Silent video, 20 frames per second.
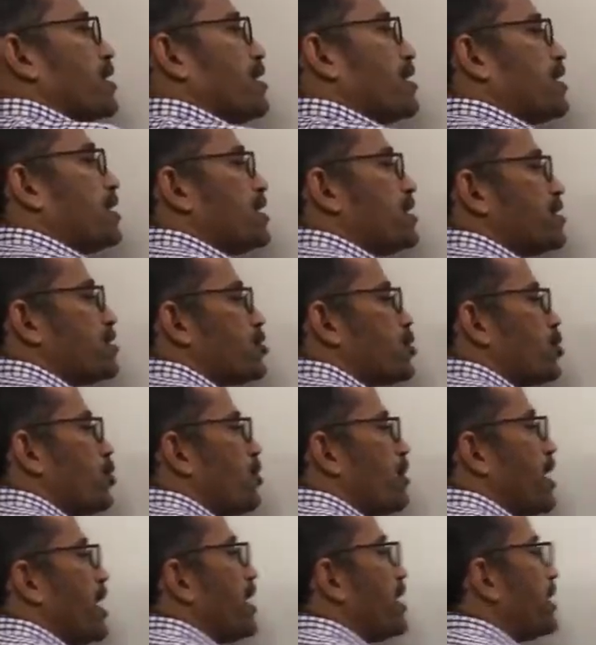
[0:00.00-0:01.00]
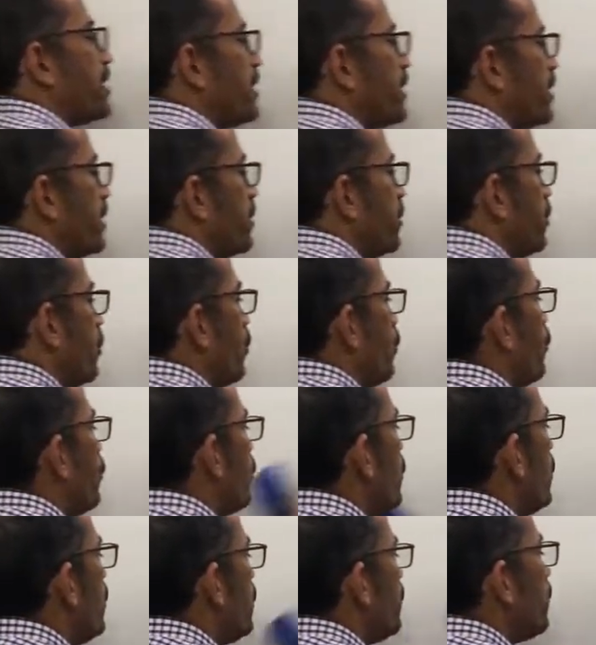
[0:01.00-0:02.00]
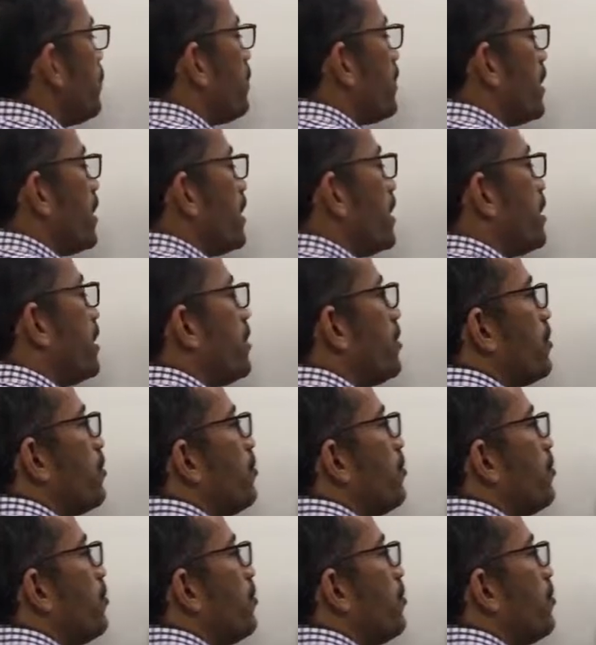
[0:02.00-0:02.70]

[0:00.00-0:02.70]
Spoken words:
is valid only when